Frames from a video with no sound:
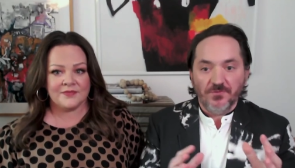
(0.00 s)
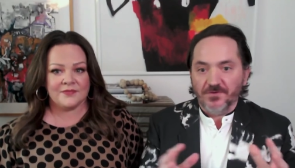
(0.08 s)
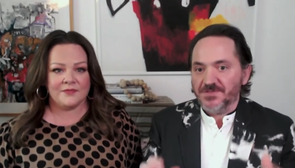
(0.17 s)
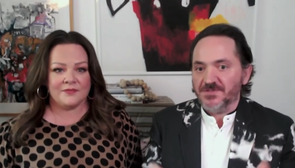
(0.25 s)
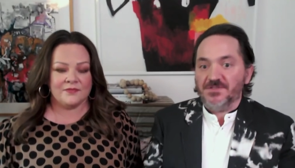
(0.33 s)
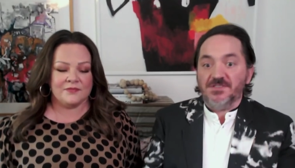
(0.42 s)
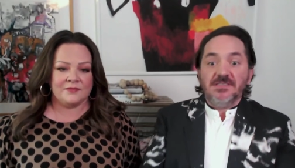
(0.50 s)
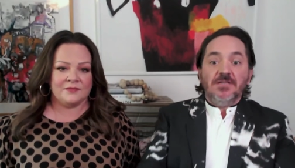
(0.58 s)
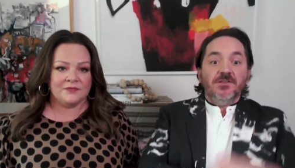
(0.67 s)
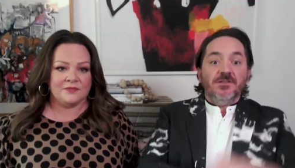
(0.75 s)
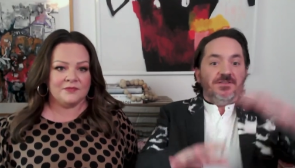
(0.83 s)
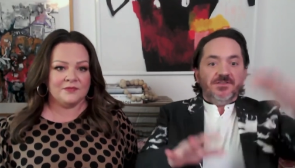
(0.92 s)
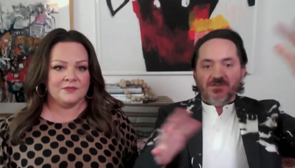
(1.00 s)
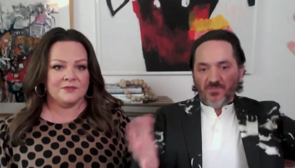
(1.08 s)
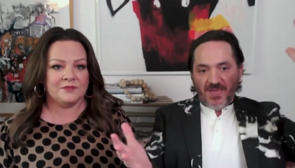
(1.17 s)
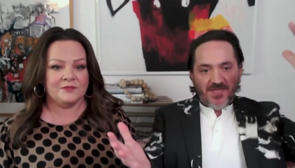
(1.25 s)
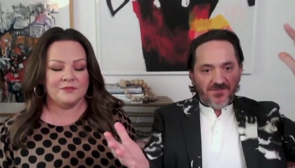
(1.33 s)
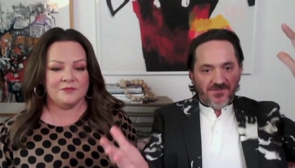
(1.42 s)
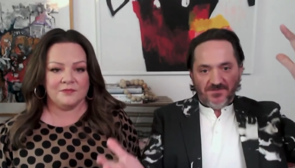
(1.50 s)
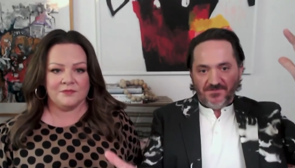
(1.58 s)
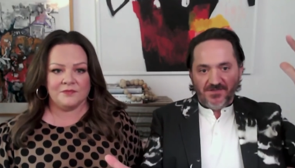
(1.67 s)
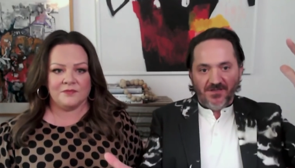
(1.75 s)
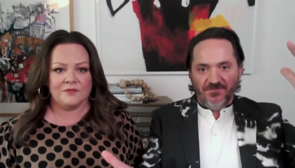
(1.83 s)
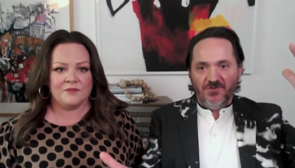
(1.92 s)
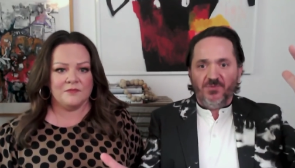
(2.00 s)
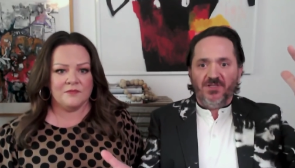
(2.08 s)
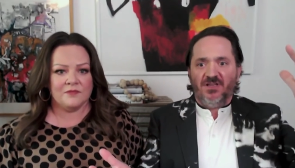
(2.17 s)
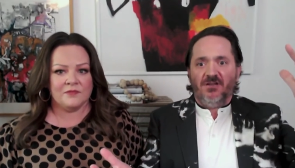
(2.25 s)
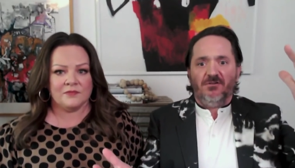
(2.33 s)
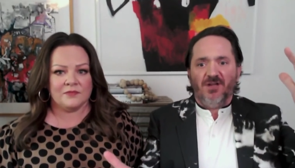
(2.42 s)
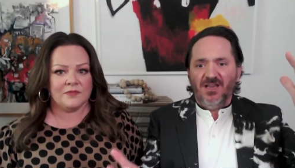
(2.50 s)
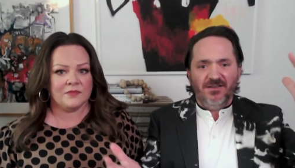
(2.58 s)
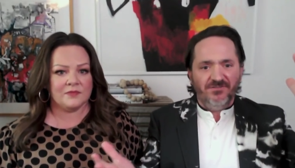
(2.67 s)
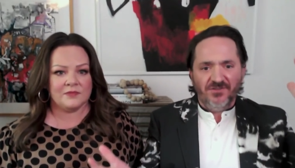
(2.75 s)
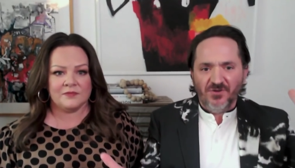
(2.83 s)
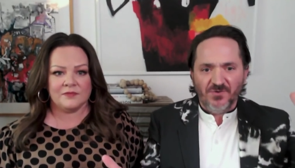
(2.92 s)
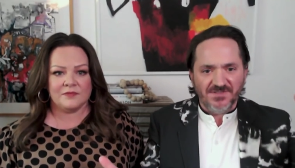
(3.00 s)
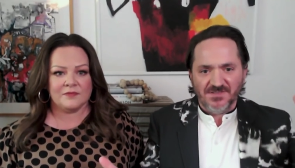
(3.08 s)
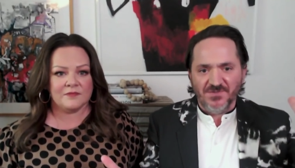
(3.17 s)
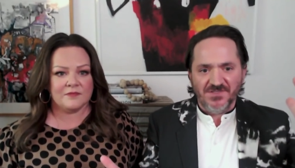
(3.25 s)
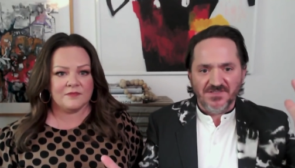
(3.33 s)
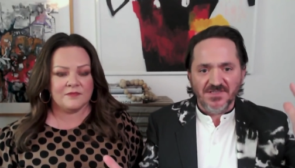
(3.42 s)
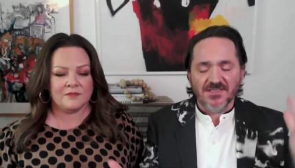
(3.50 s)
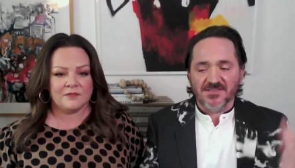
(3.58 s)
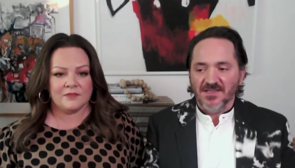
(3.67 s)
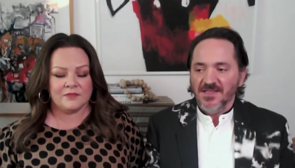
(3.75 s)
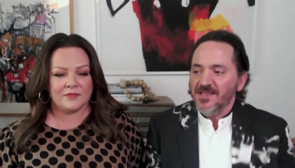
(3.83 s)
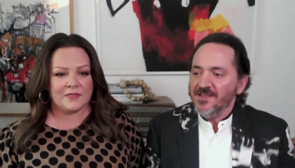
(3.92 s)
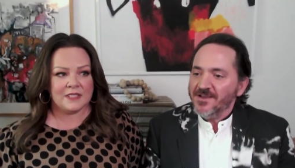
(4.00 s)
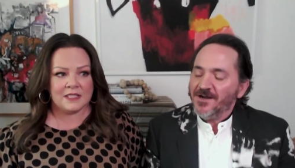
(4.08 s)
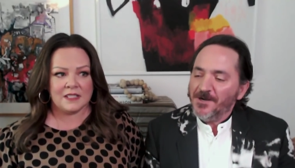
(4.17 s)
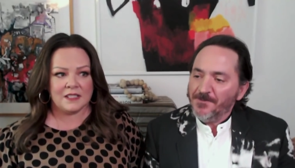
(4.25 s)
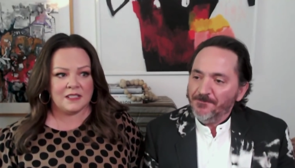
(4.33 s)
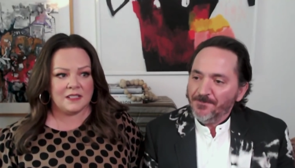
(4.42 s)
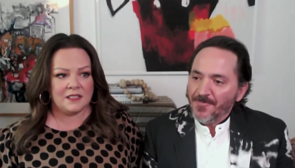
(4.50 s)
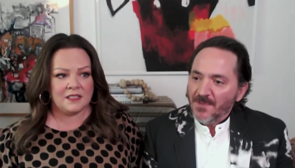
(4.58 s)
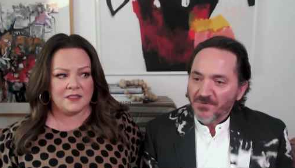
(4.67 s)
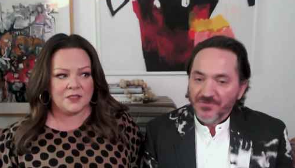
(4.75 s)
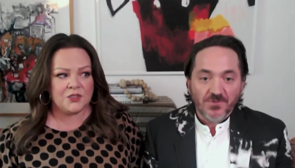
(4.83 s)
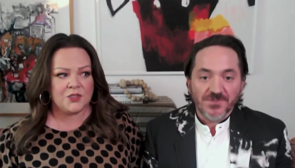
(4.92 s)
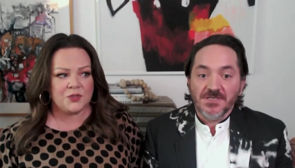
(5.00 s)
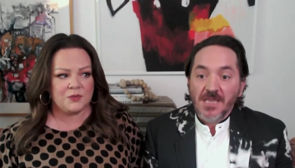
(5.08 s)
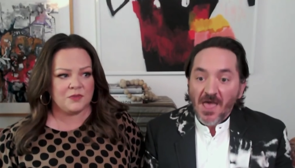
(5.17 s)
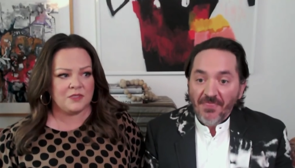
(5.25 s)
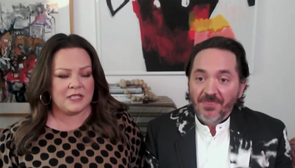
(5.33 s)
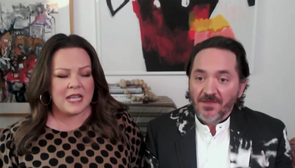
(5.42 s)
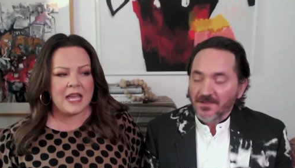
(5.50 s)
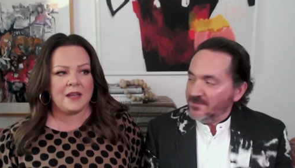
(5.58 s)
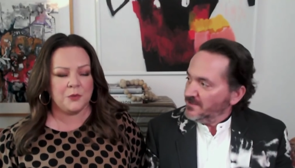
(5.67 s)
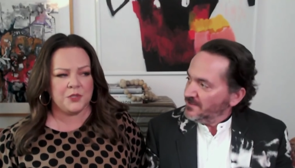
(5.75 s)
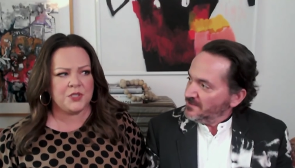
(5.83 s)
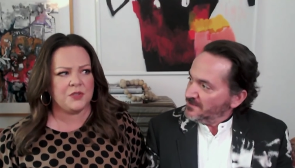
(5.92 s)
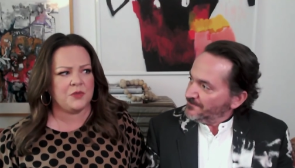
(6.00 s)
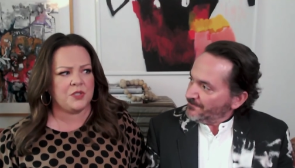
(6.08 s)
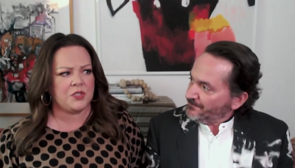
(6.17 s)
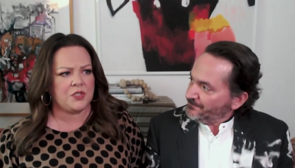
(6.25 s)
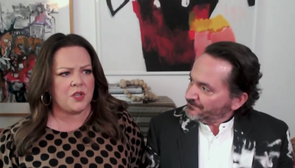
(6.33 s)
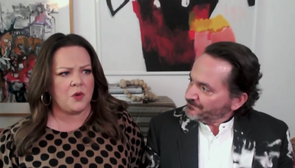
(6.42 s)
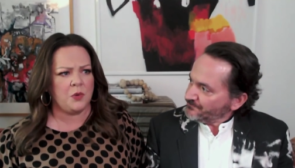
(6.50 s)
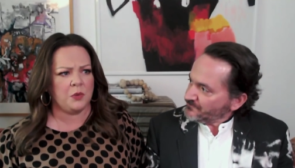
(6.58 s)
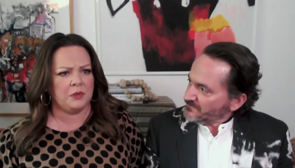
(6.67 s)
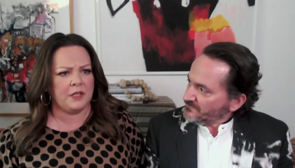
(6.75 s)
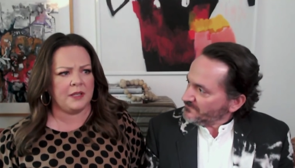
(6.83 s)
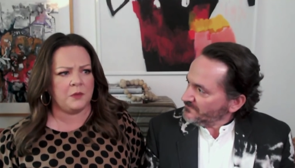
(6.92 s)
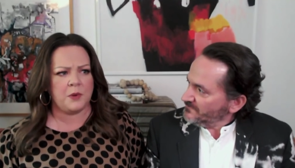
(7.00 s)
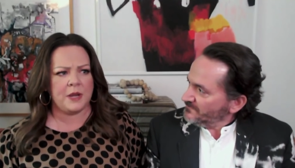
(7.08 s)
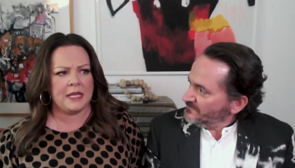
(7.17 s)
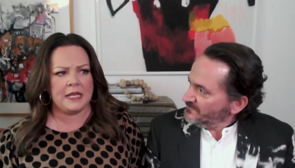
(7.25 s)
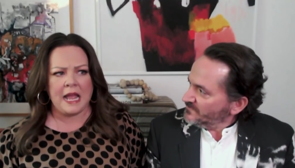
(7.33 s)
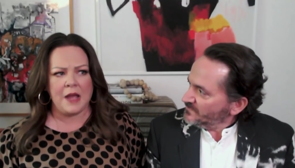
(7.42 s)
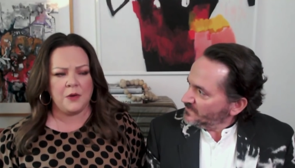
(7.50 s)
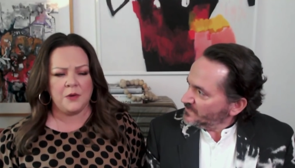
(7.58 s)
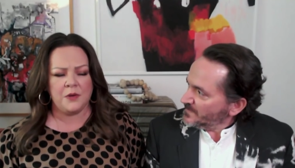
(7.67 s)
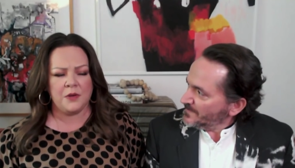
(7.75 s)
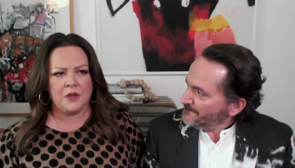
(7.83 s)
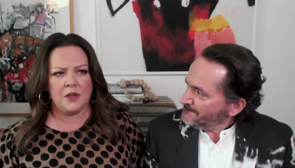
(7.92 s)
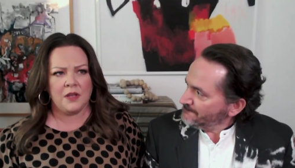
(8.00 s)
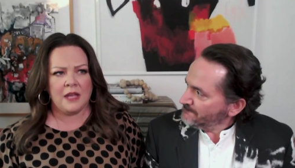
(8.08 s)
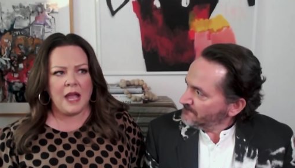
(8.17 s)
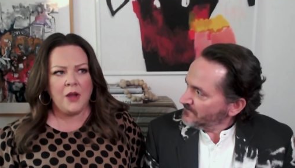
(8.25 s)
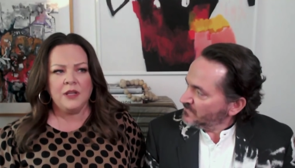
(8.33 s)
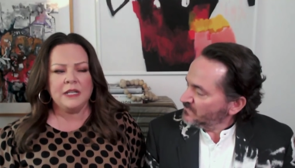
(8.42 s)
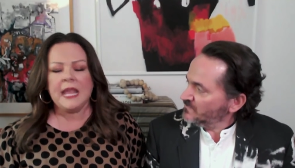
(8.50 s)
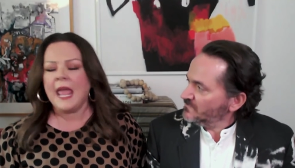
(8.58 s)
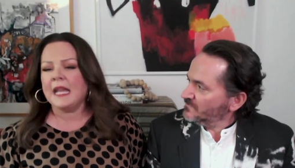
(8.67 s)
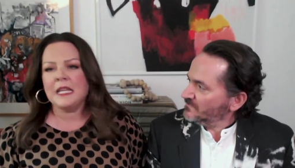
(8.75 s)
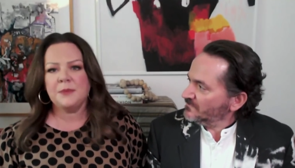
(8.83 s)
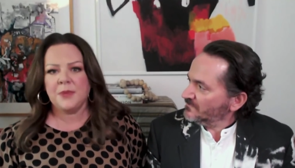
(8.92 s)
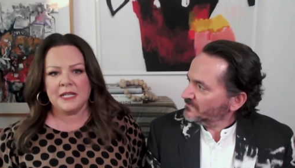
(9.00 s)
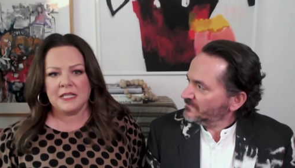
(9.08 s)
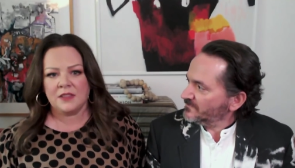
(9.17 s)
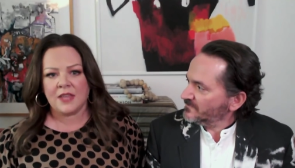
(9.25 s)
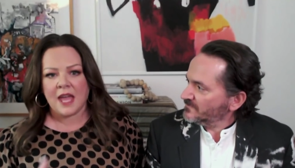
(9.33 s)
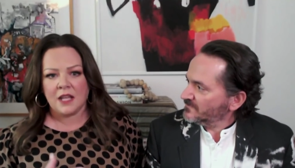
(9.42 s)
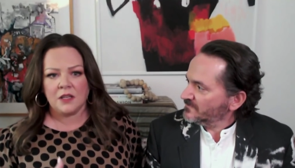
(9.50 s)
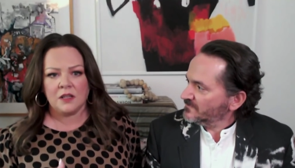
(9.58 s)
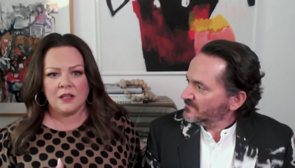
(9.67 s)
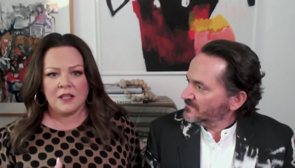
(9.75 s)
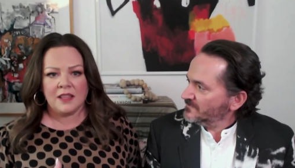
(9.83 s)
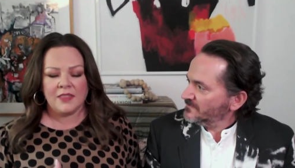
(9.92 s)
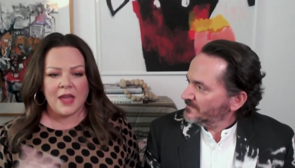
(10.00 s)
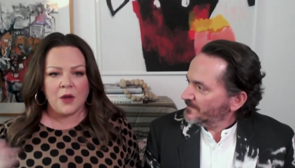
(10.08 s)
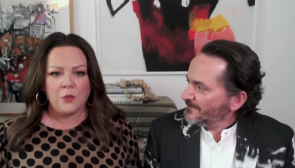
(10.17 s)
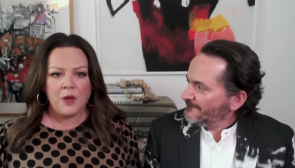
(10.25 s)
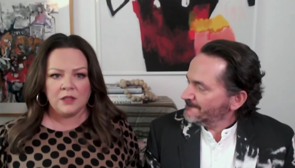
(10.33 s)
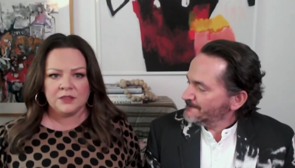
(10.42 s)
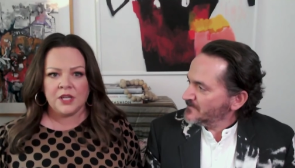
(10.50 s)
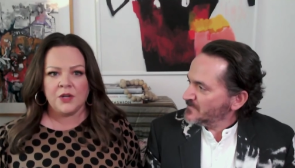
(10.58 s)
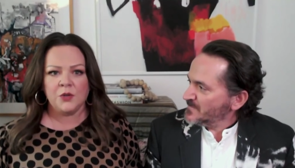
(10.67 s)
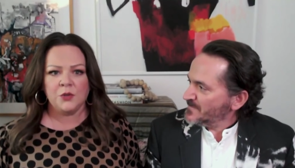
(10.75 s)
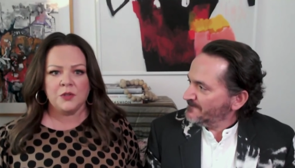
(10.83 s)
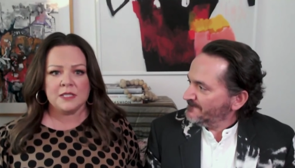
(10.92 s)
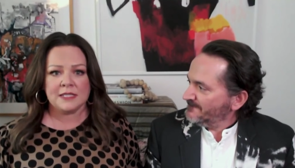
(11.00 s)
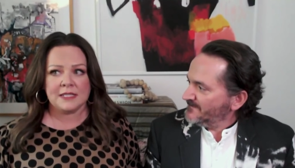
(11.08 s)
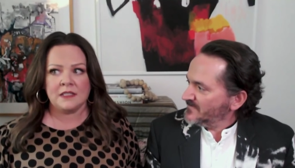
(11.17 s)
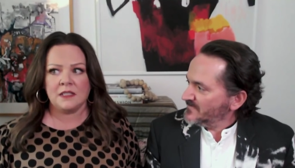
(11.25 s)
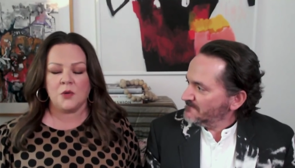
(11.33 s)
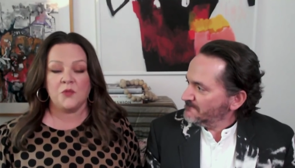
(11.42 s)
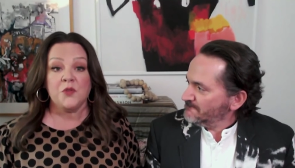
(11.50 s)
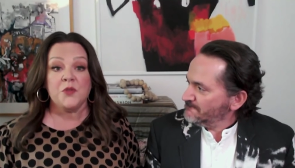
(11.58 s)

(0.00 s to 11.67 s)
Speaker 1: there's zillions of pages of stuff and you'll be like, I don't even know what some of this is. Um, but there was nothing. Yeah.
Speaker 2: Which is just so we were like, wait, how, how can anybody that, that well-known, you know, for